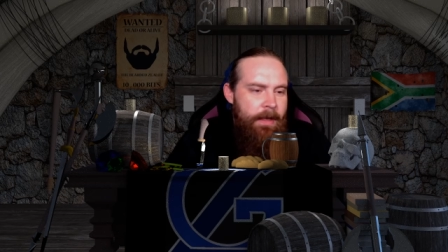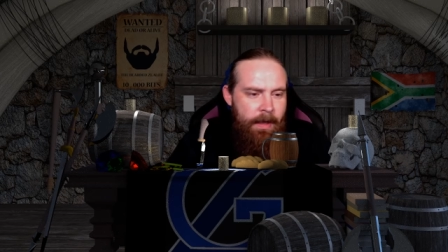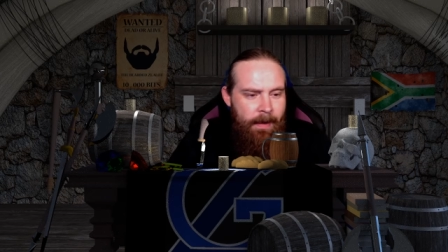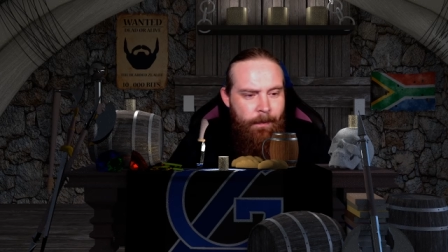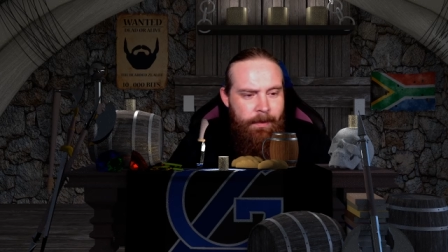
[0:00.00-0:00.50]

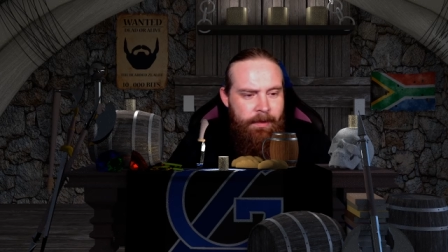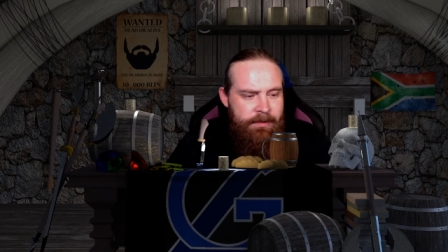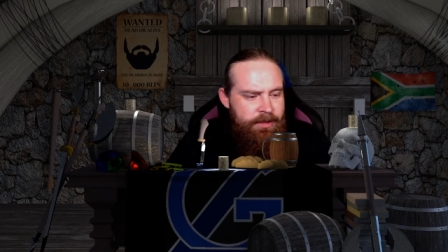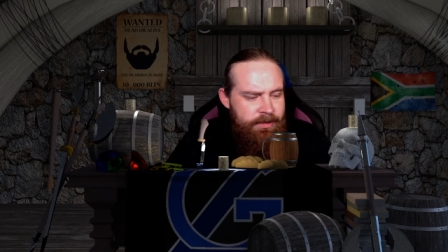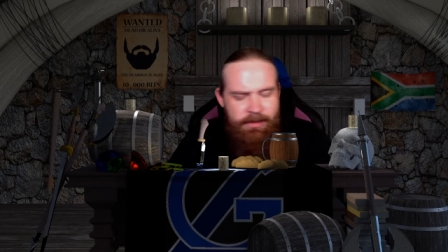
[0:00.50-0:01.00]
Uh, we
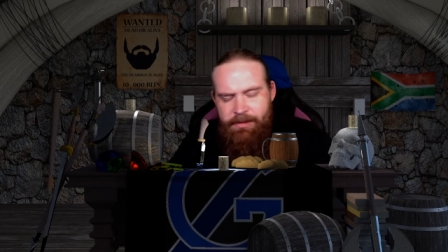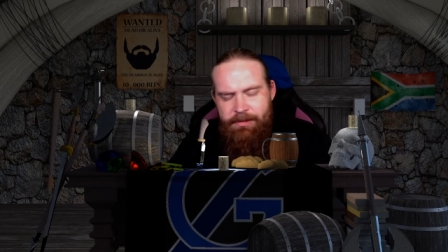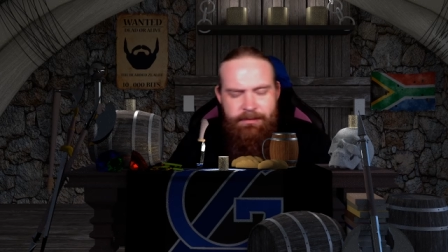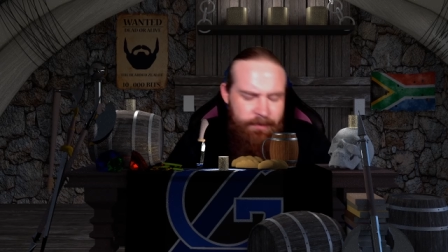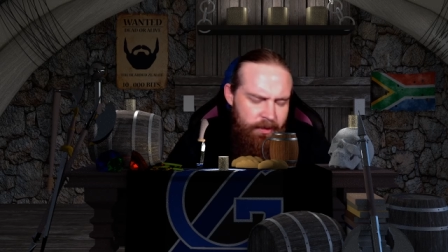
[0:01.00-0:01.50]
just
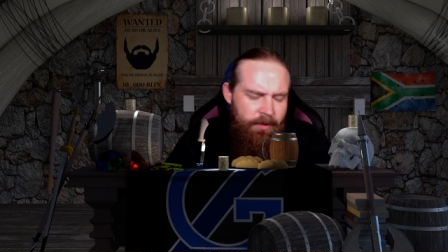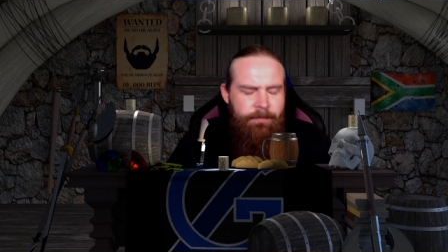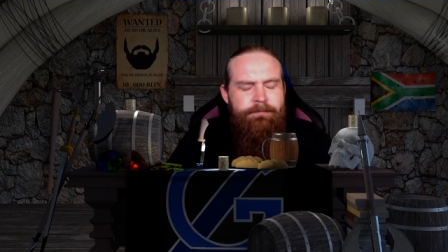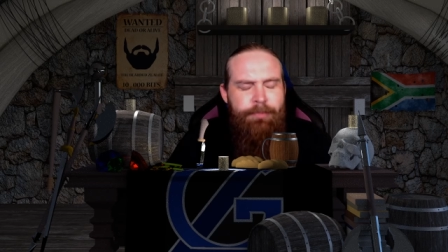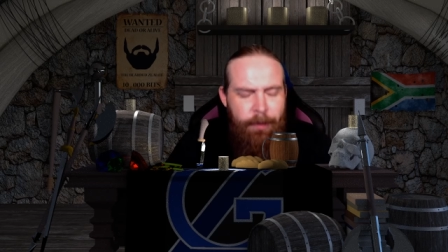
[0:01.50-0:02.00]
to you know
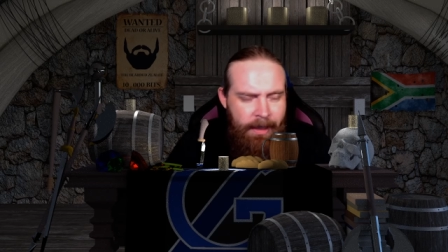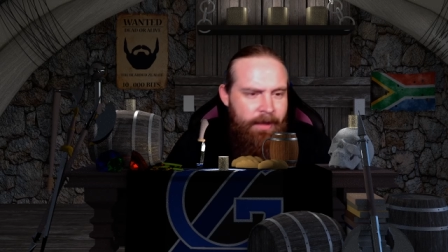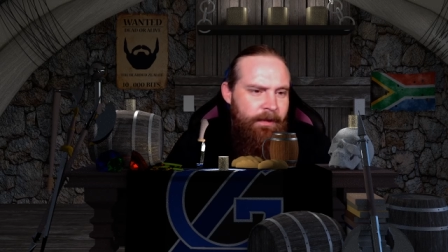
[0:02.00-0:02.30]
break